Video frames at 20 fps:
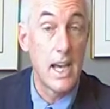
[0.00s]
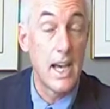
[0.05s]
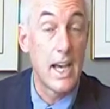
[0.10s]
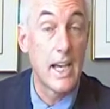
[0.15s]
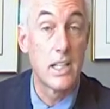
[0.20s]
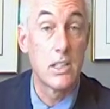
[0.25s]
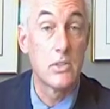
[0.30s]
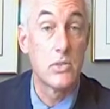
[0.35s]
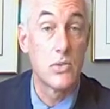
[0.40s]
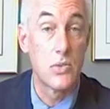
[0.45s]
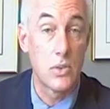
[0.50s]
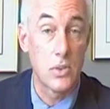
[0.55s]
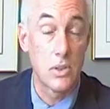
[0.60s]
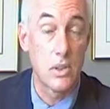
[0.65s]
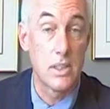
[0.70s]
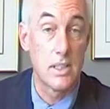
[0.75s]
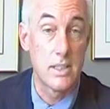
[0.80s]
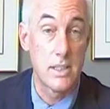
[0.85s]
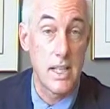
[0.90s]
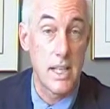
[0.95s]
and
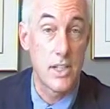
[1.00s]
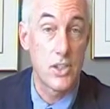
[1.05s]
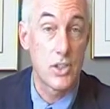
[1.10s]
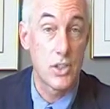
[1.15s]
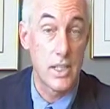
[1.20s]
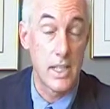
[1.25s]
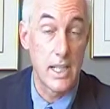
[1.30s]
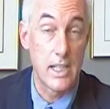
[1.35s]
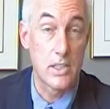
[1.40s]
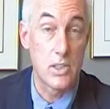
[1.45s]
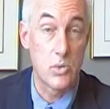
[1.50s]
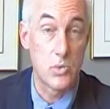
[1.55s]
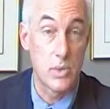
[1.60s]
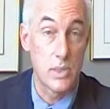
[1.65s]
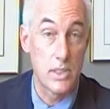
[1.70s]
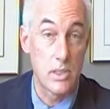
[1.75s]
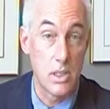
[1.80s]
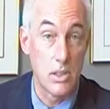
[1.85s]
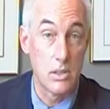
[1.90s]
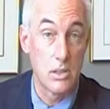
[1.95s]
fertilization as a
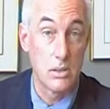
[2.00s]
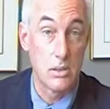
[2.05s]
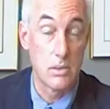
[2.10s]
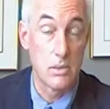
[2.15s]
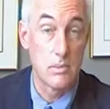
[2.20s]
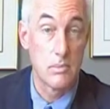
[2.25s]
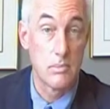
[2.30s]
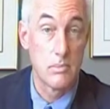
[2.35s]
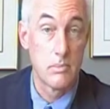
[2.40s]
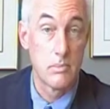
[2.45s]
result.